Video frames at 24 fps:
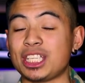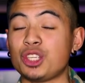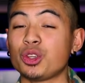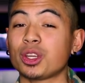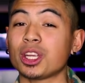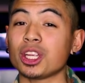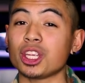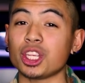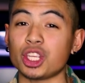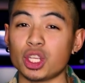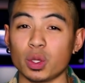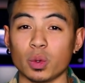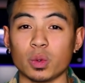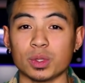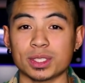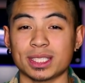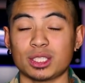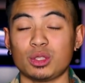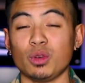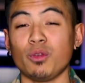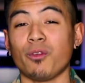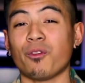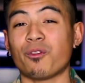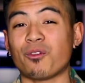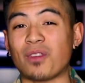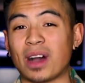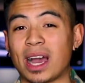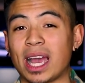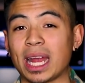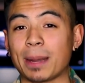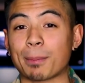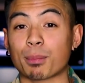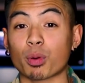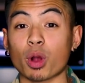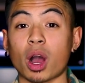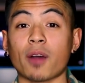that you can use to
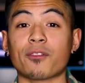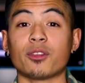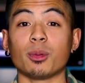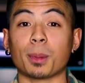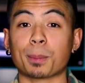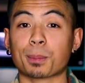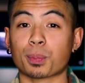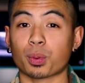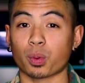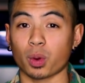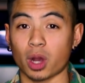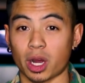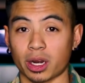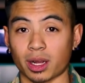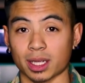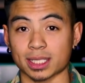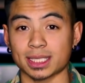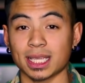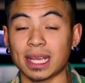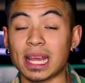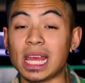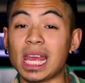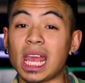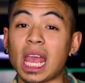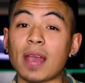find profitable products.